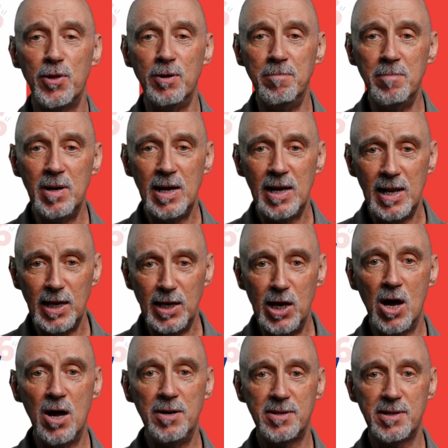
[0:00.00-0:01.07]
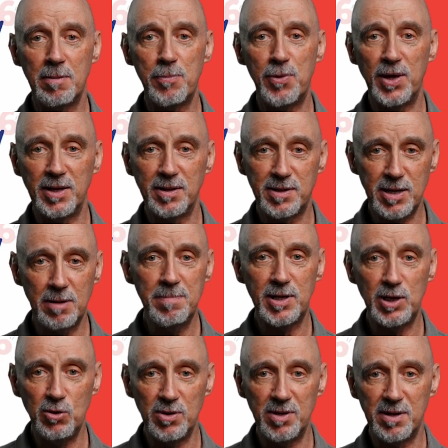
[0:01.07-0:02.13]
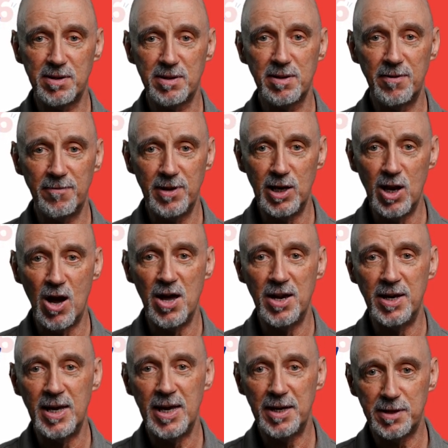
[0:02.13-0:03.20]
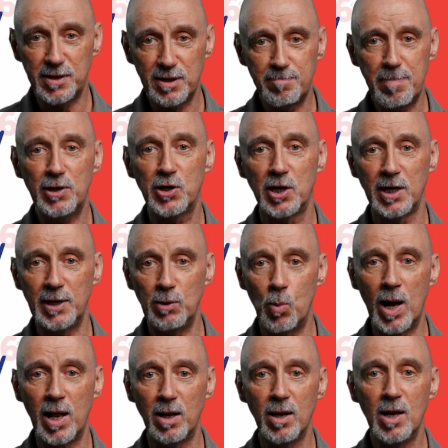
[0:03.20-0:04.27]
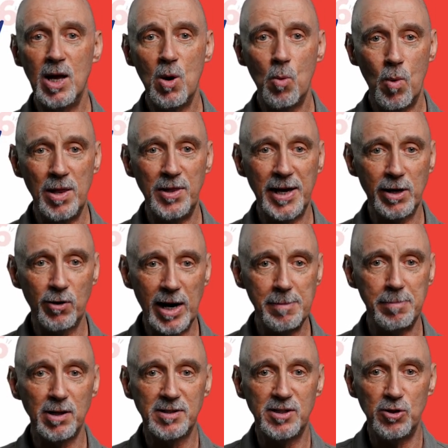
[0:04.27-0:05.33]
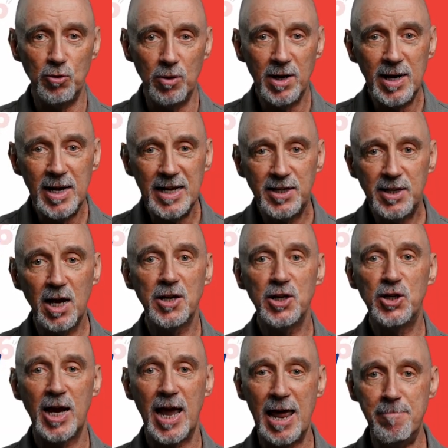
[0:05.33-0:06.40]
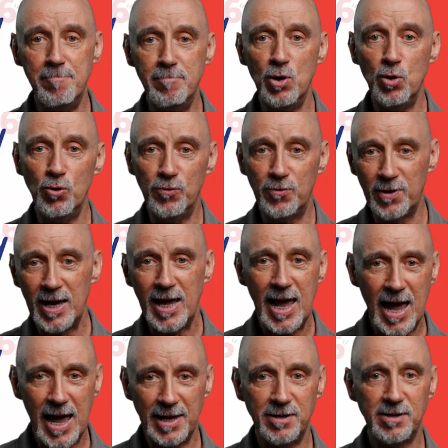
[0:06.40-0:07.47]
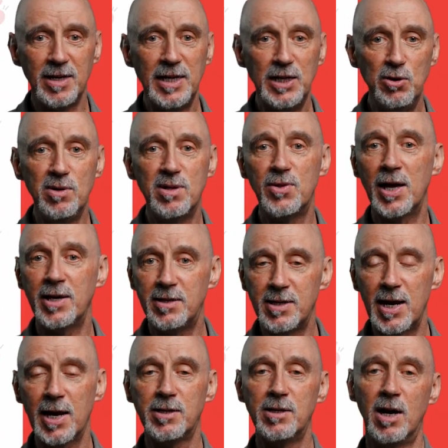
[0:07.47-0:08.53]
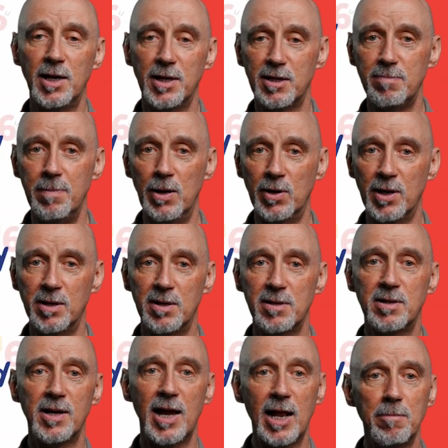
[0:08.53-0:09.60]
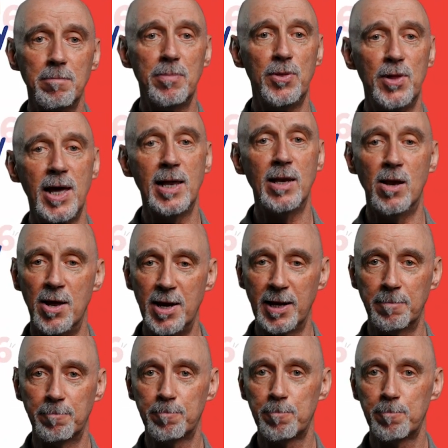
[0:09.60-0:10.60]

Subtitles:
them learn something. Some students learn especially well when they are able to touch and move and use that tactile experience to help their learning.